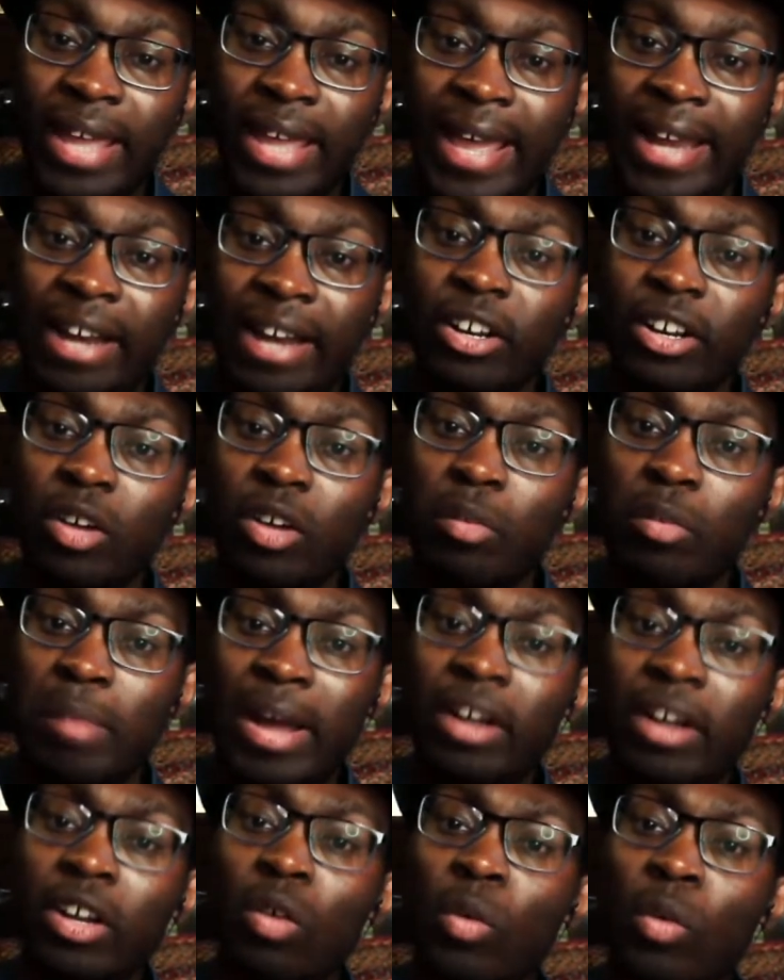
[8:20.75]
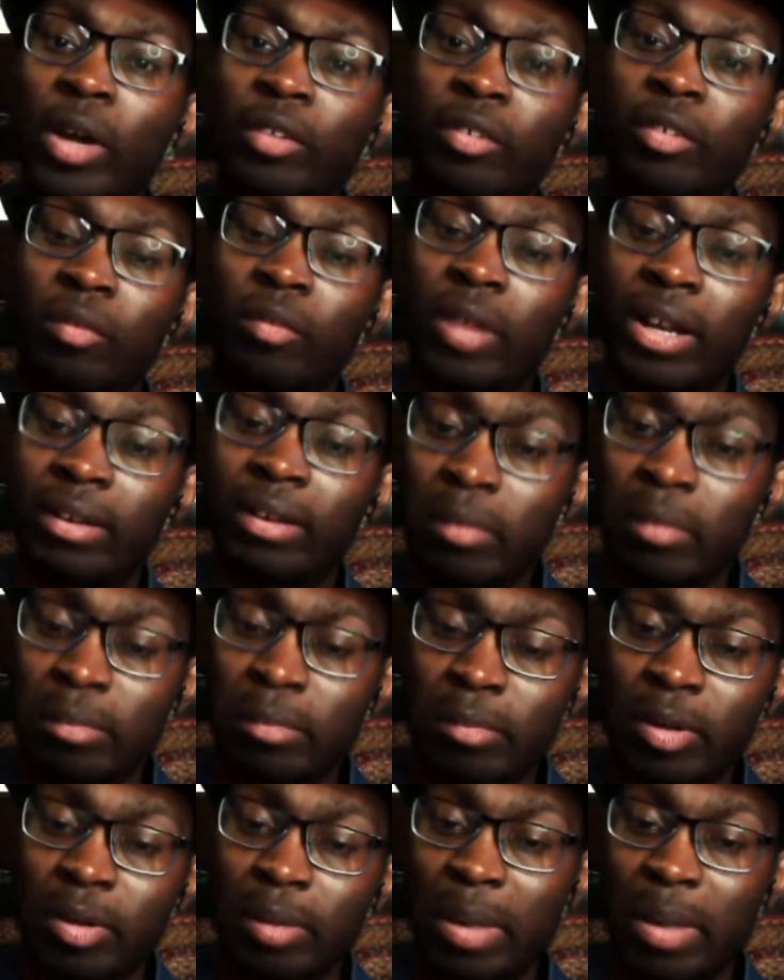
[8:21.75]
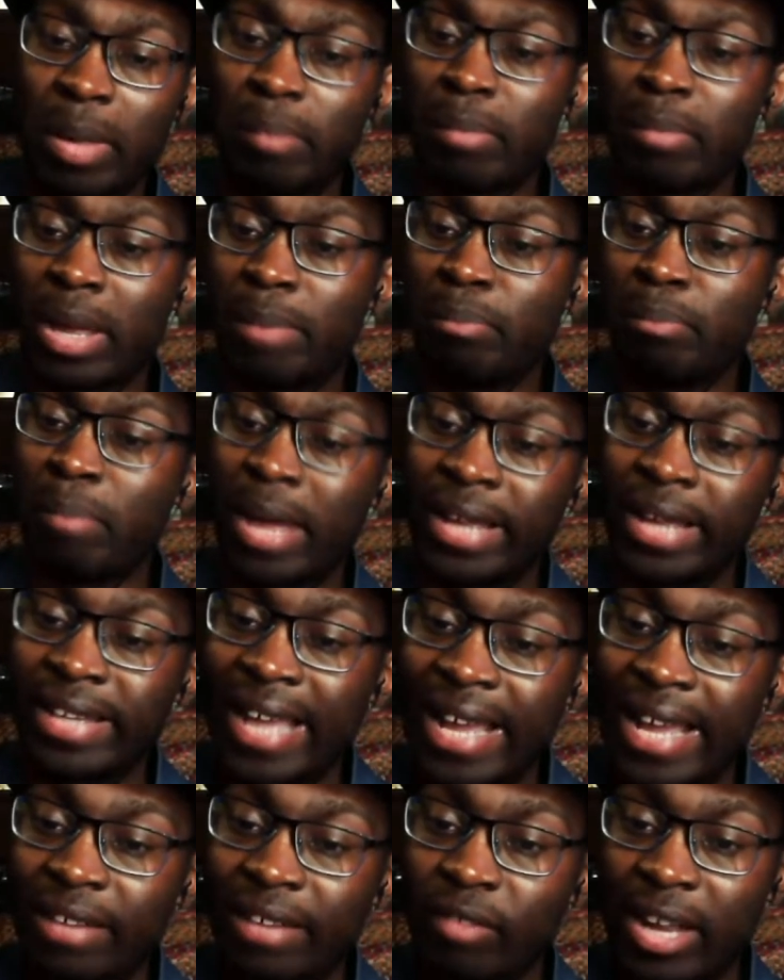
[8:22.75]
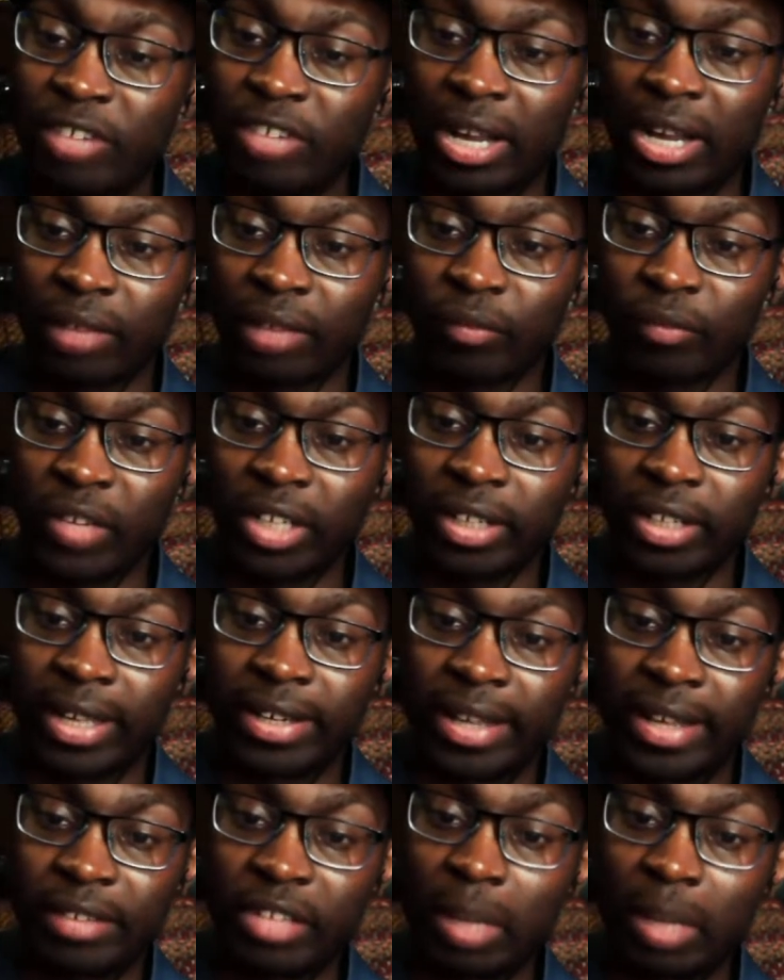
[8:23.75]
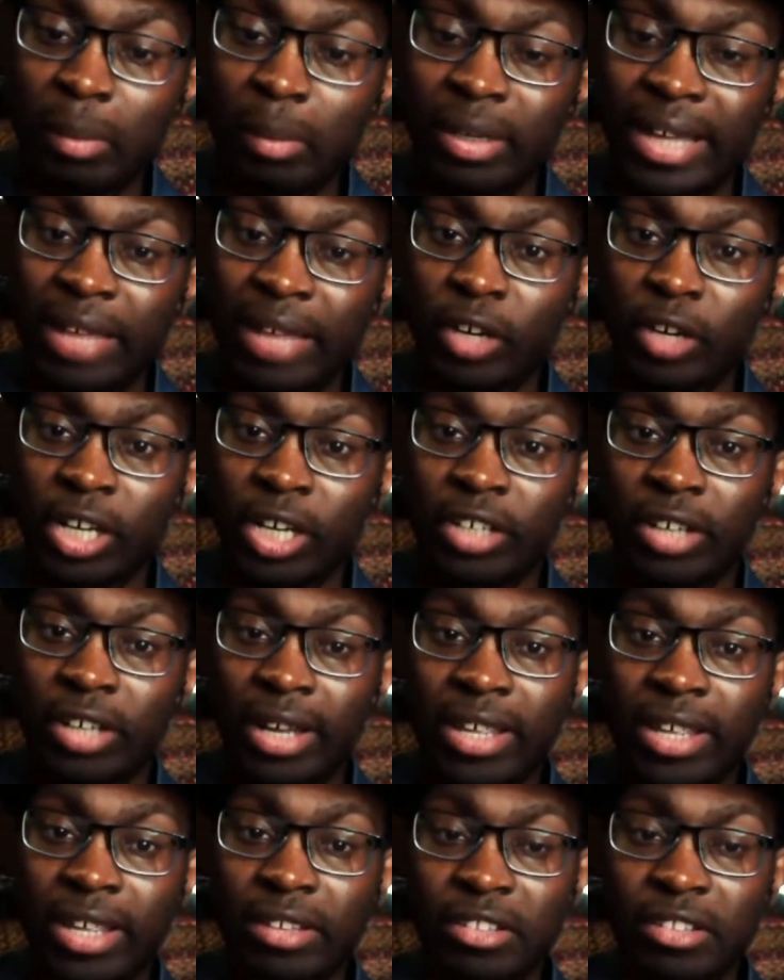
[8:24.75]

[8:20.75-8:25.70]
And I don't know where, well, my dad ran track and field in the NCAA for Kentucky.